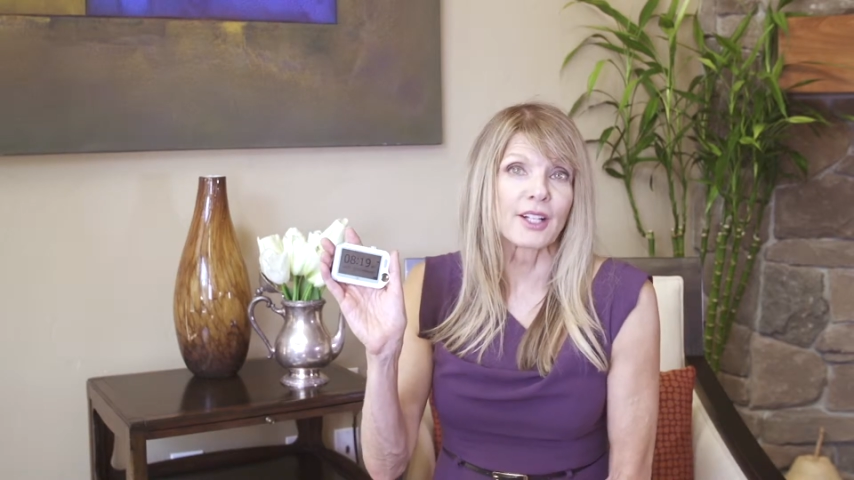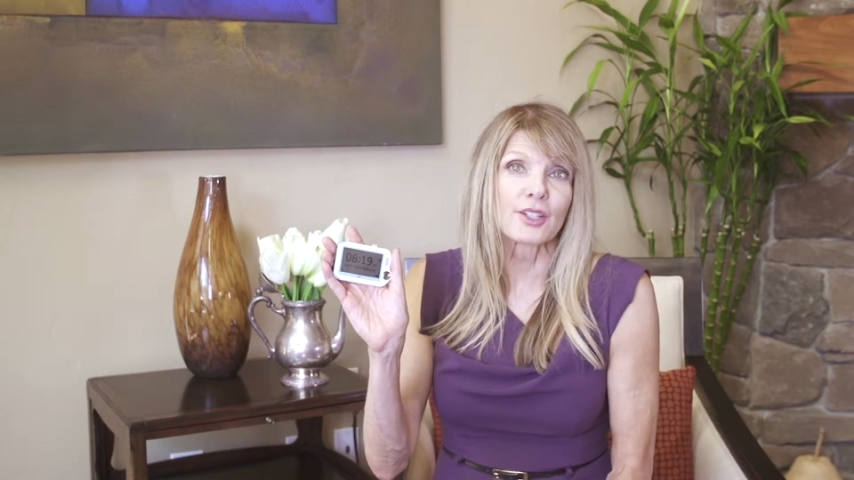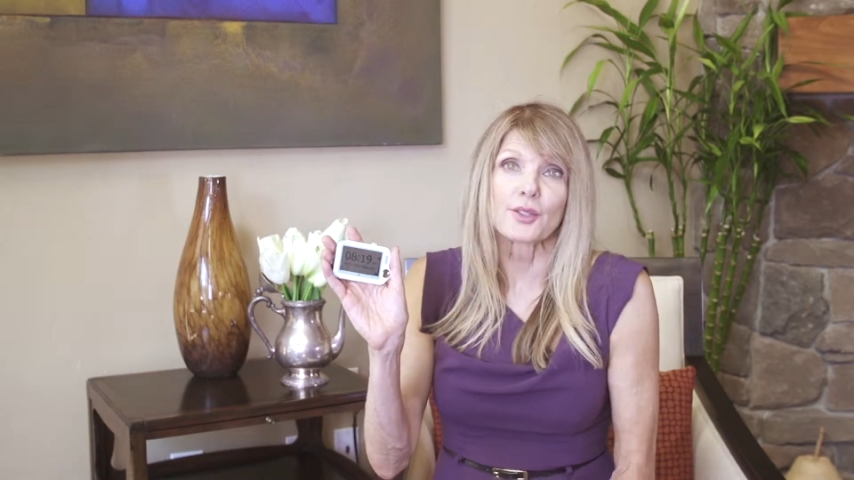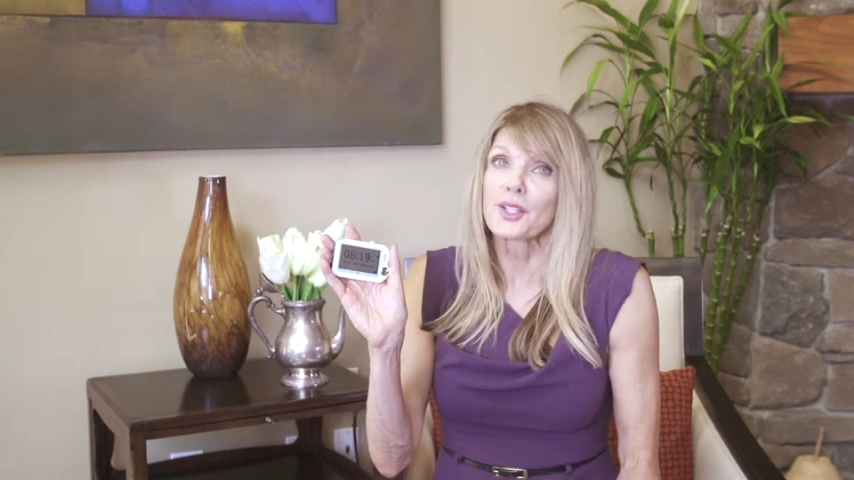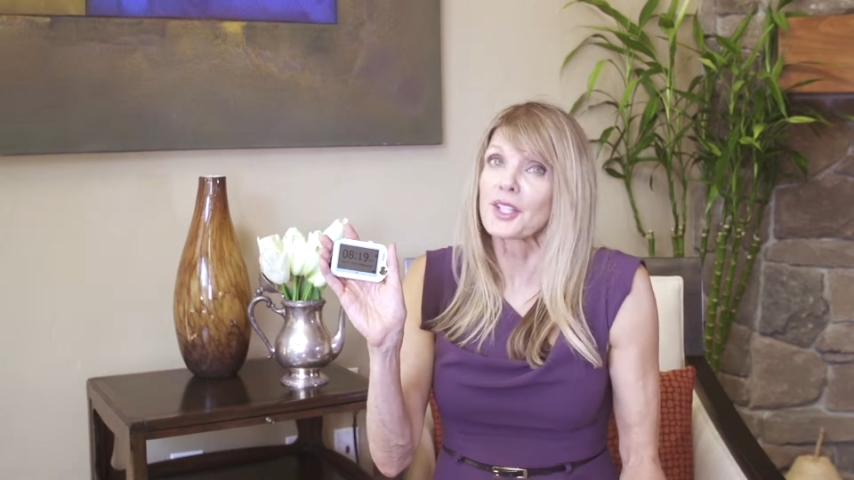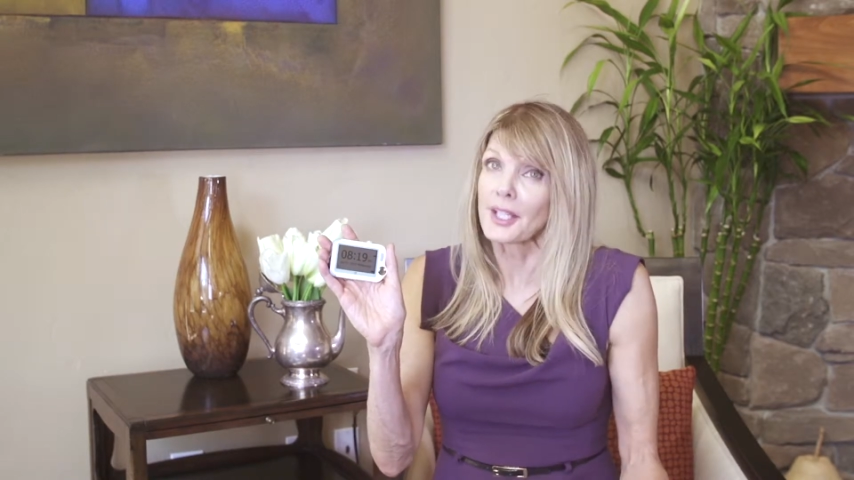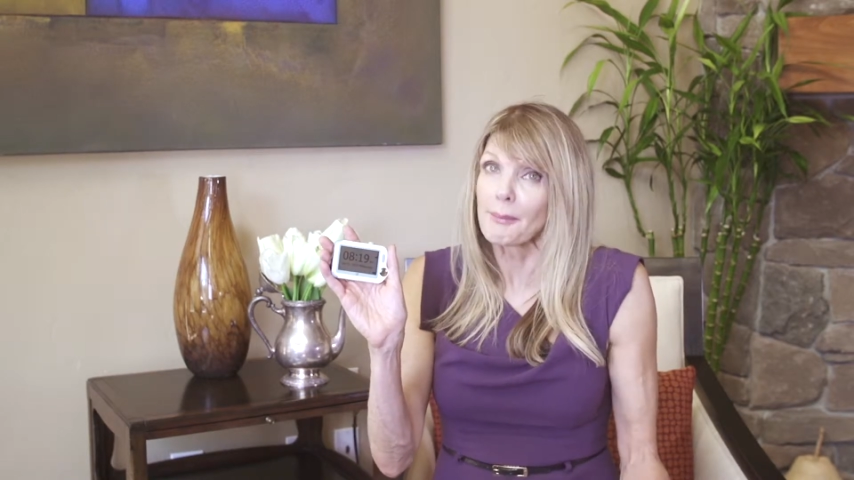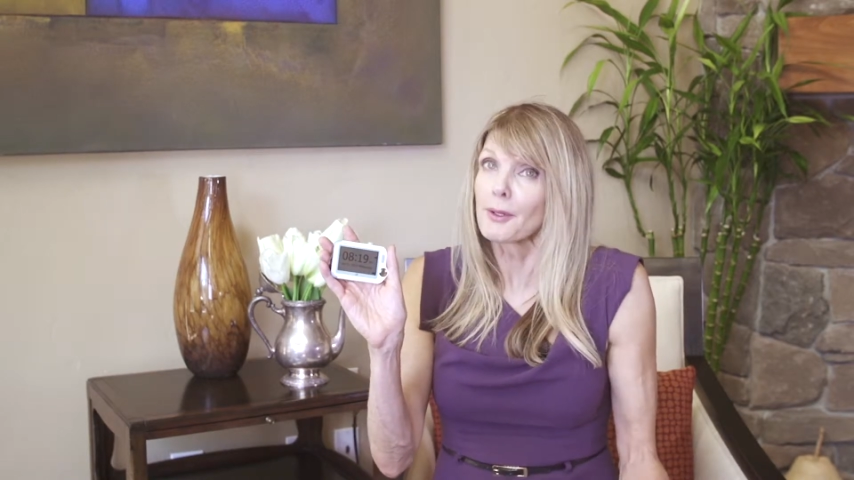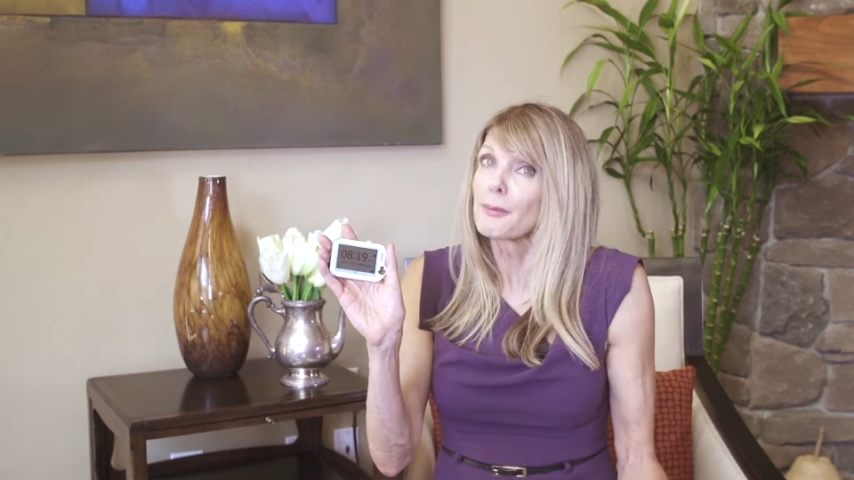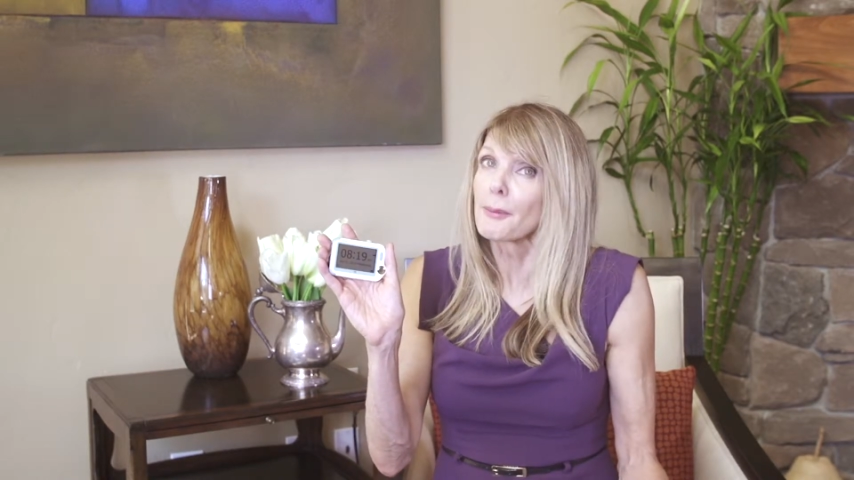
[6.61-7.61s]
includes
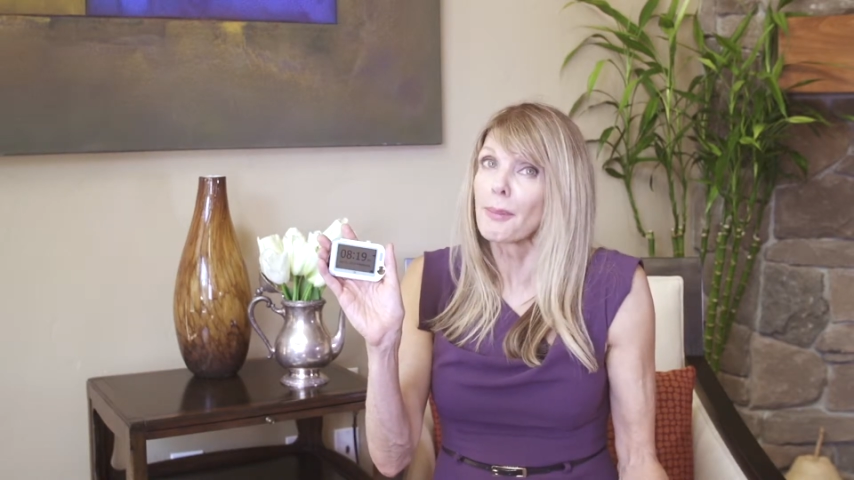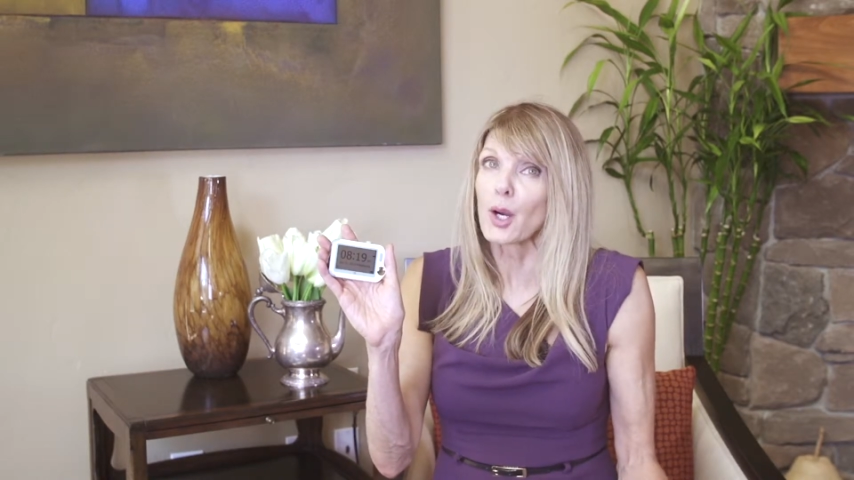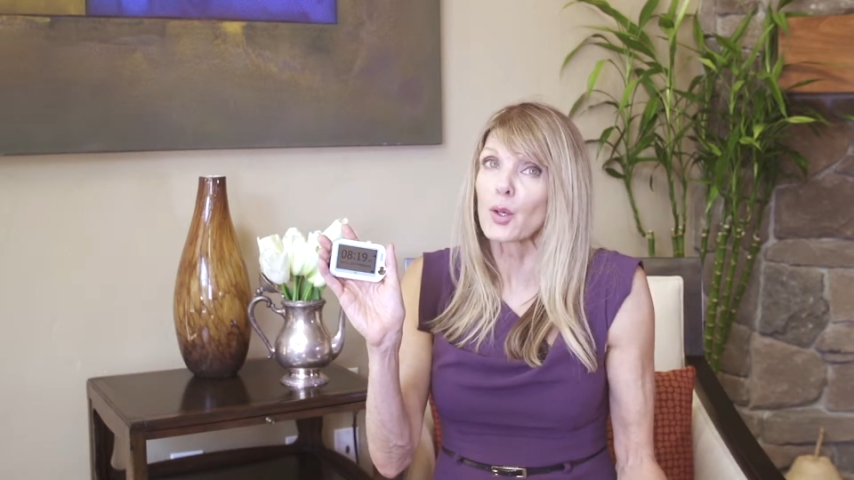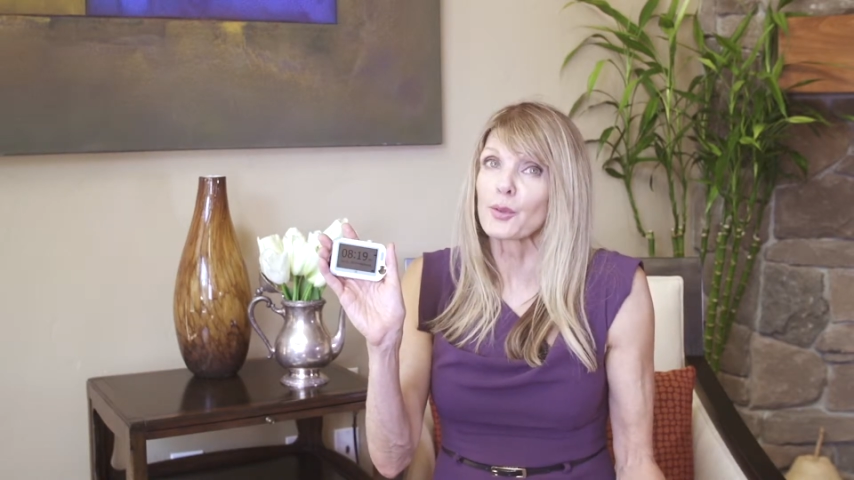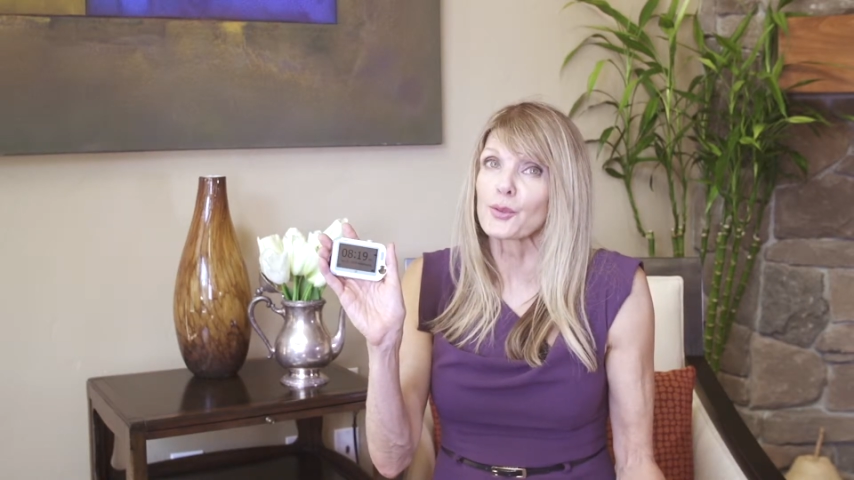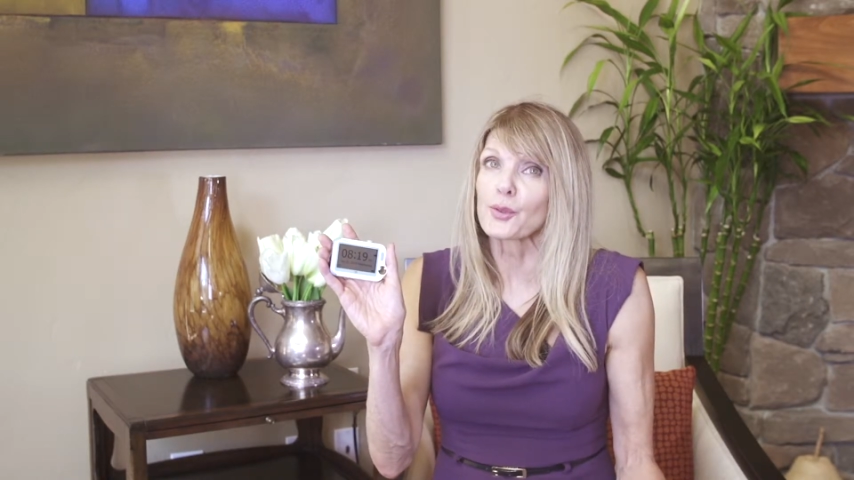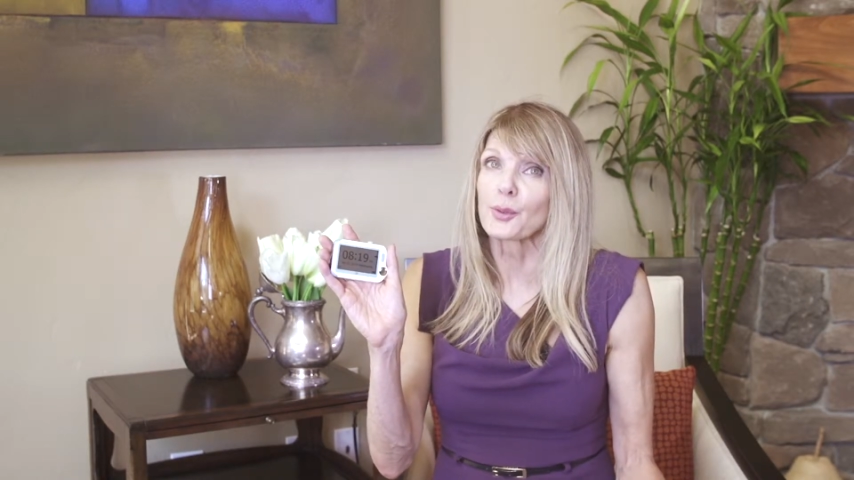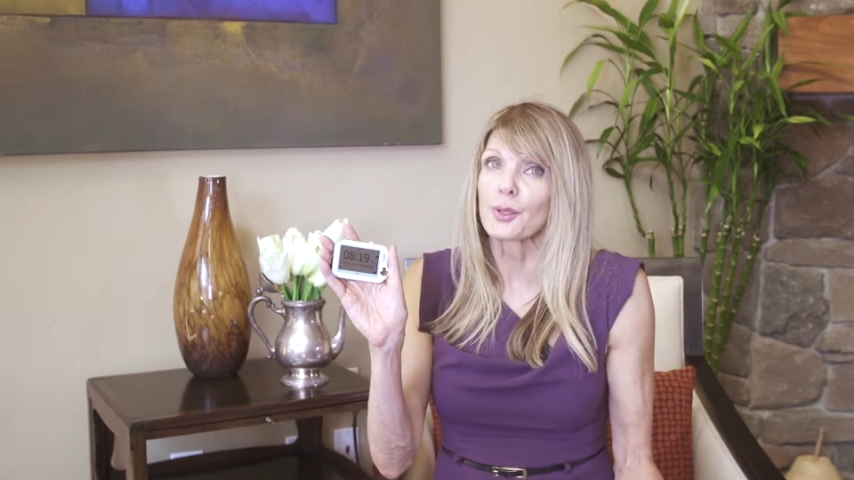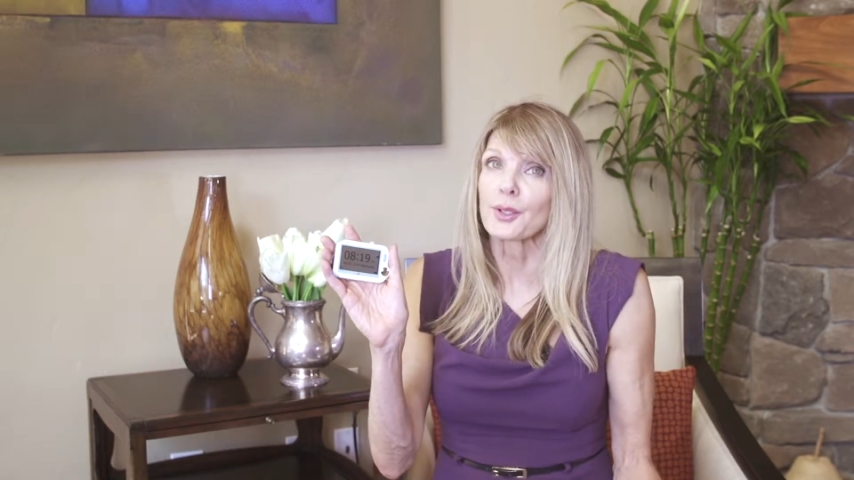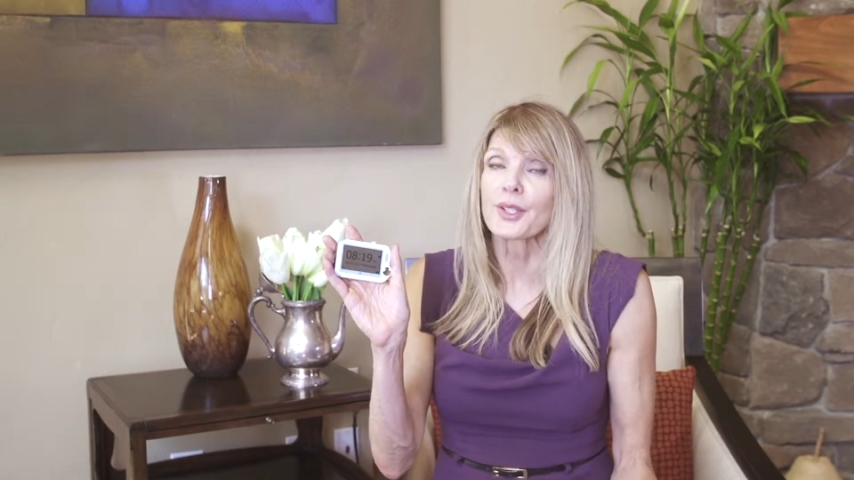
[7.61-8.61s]
simple but powerful
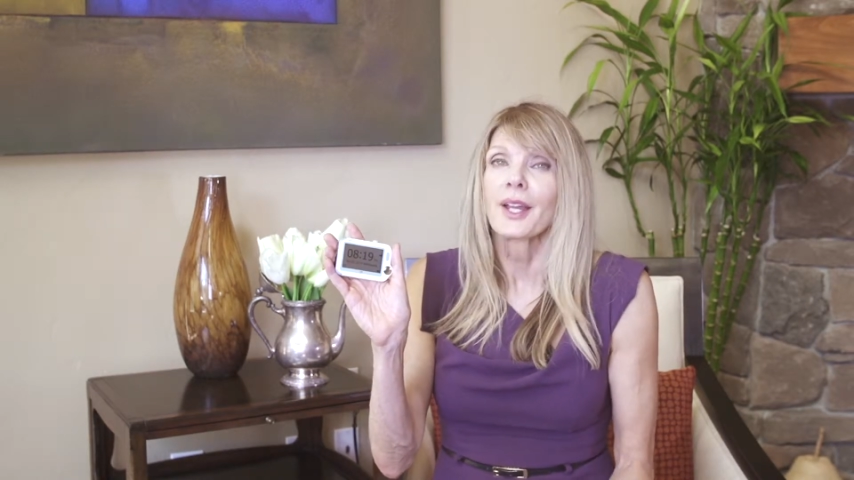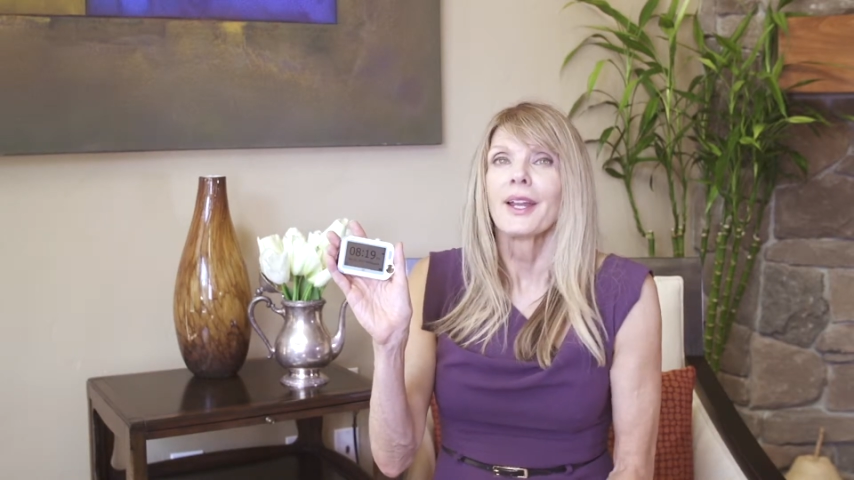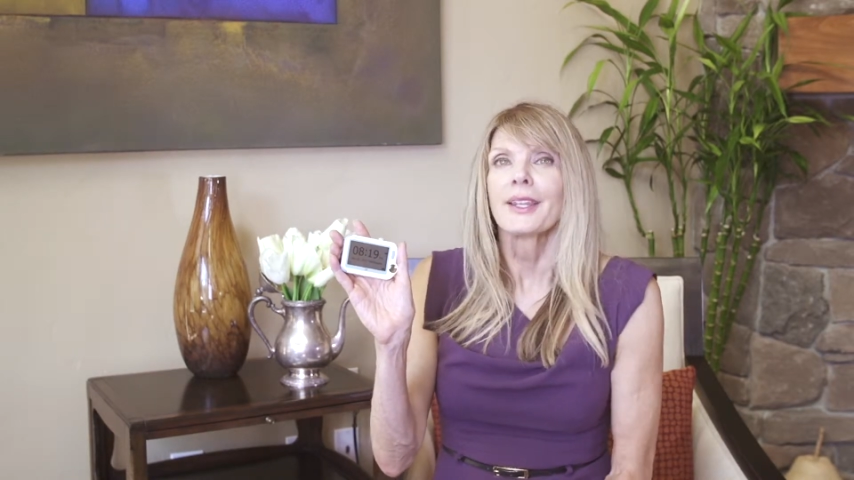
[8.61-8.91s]
tools